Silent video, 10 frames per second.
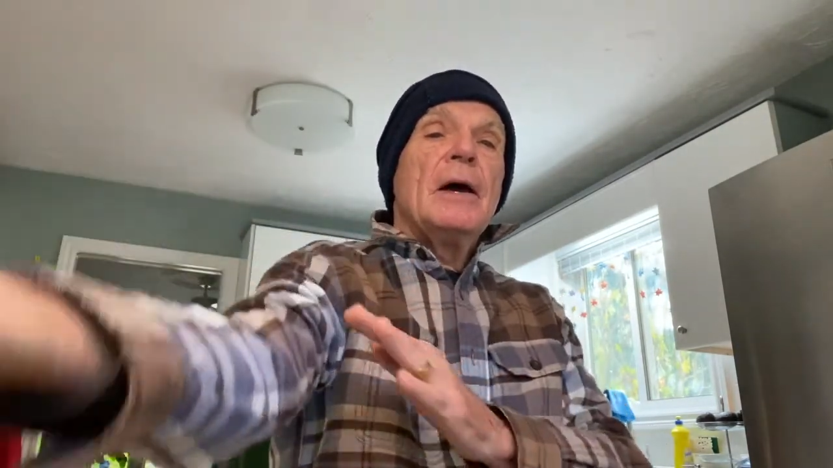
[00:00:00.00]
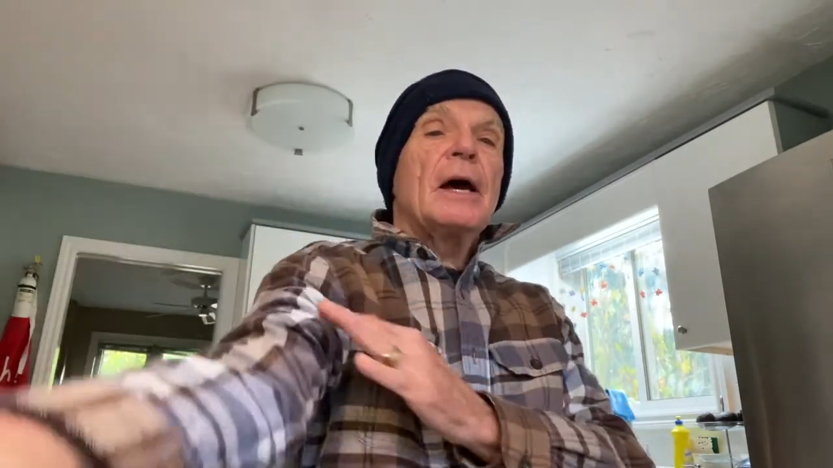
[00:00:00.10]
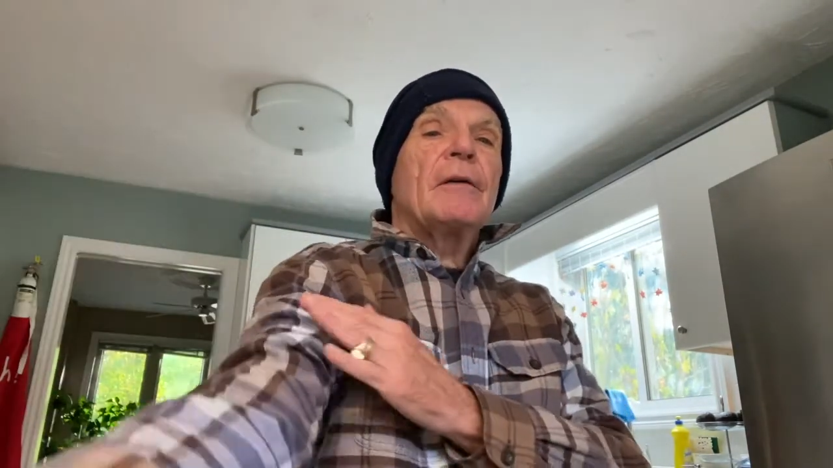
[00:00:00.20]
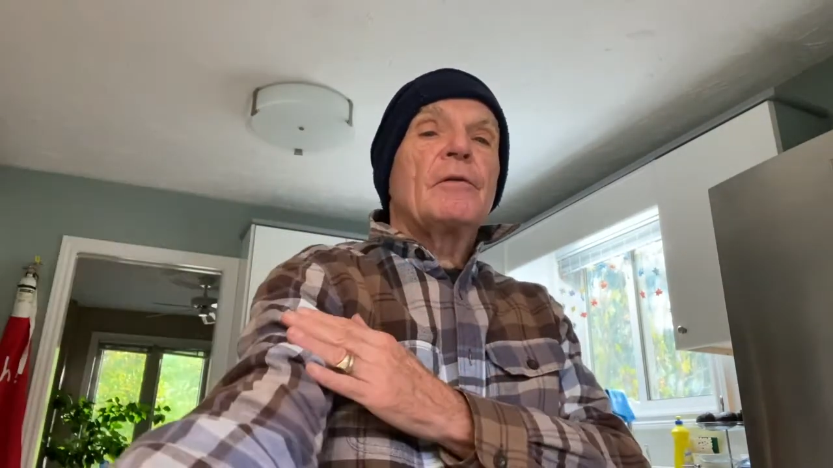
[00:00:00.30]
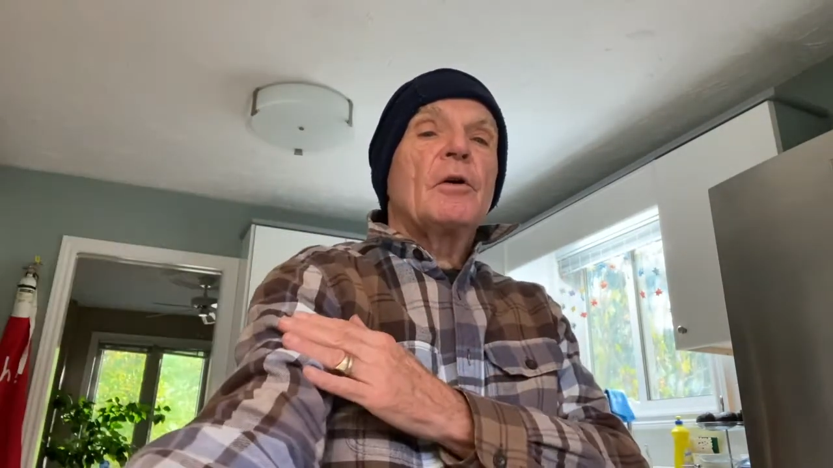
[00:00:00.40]

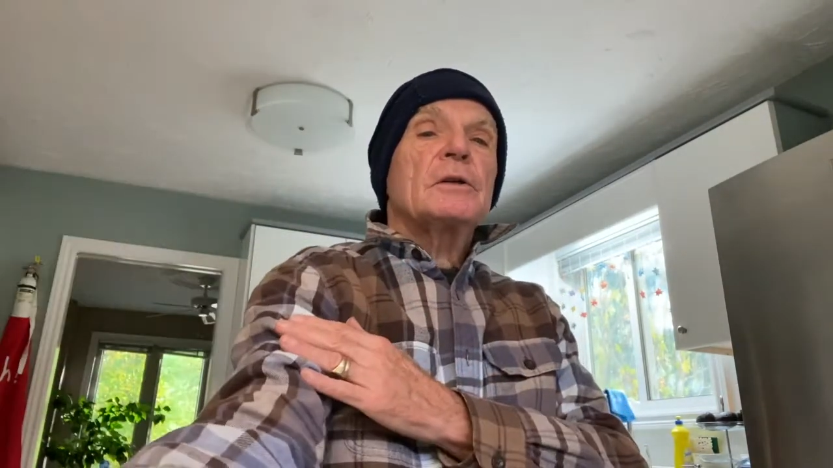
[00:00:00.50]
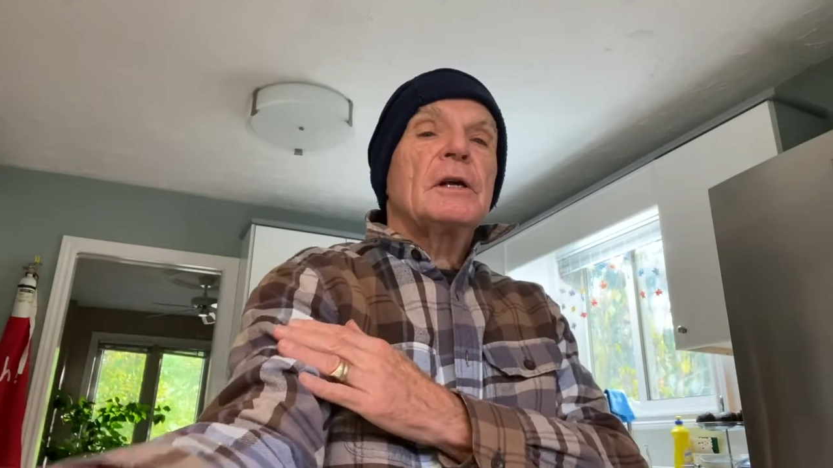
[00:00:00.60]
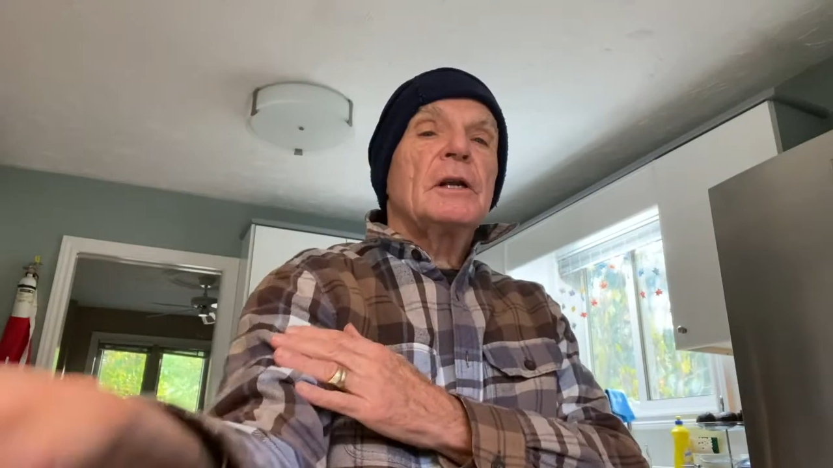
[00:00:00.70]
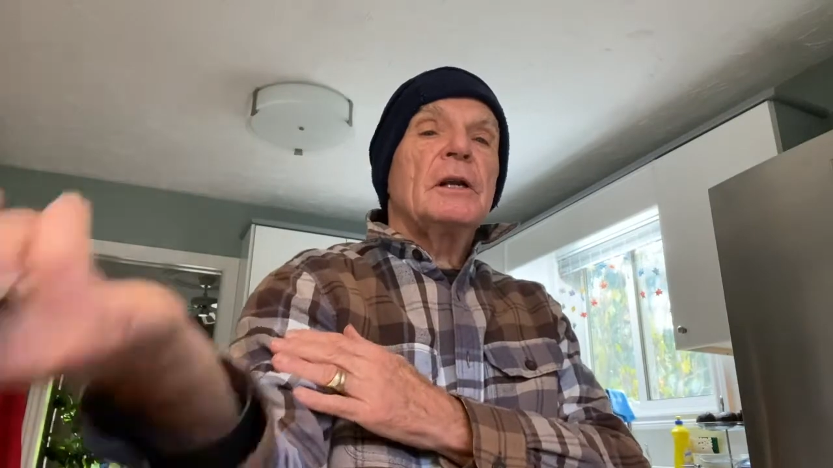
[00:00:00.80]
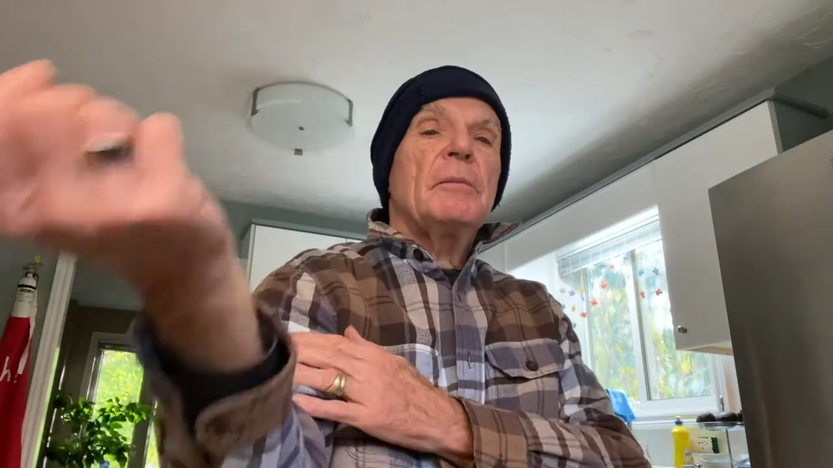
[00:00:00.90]
and of course a
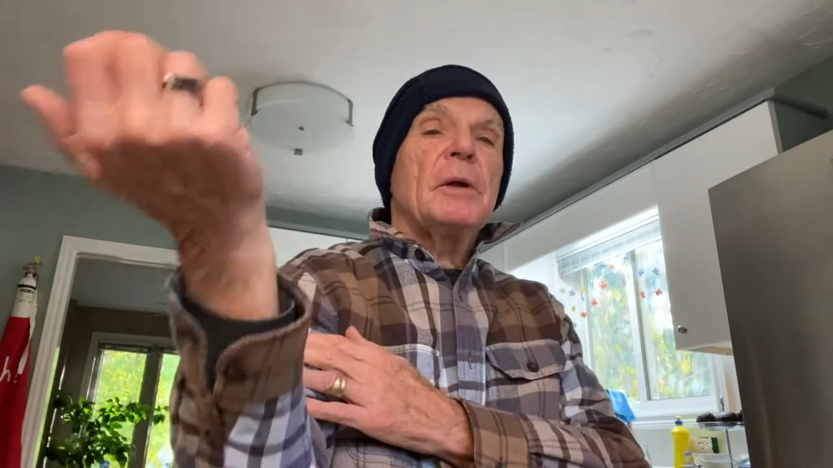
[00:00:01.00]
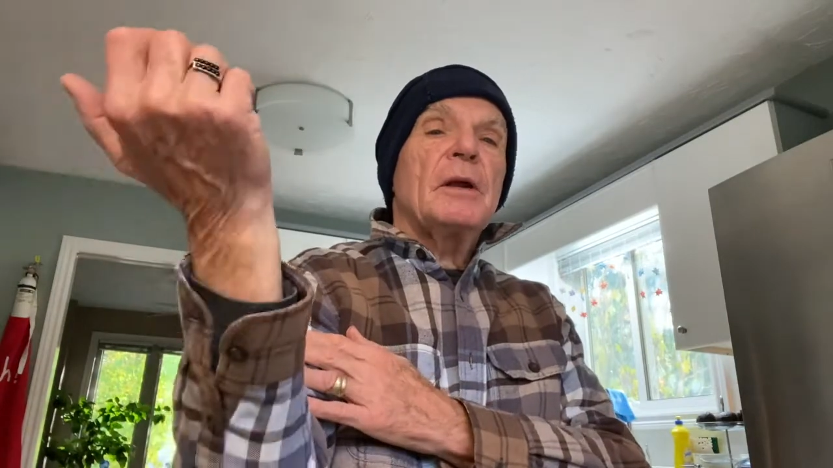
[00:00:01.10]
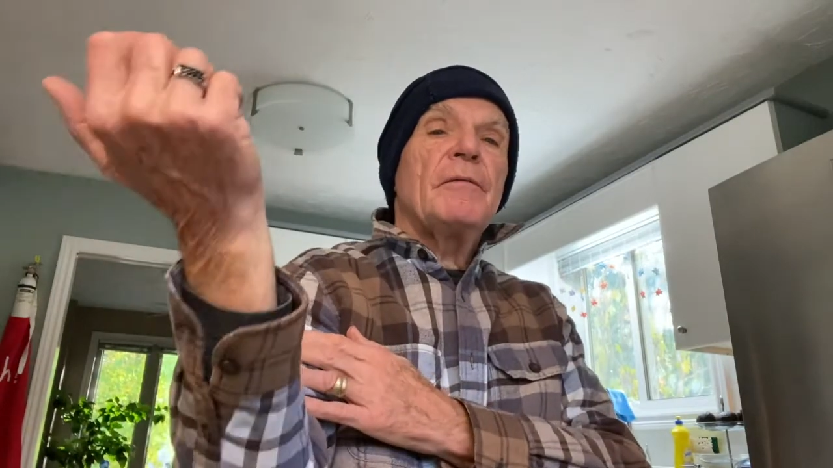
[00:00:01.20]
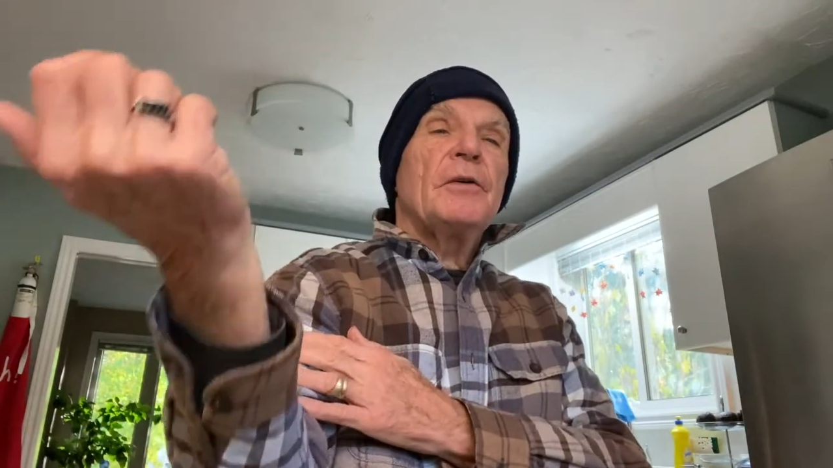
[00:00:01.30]
little bit of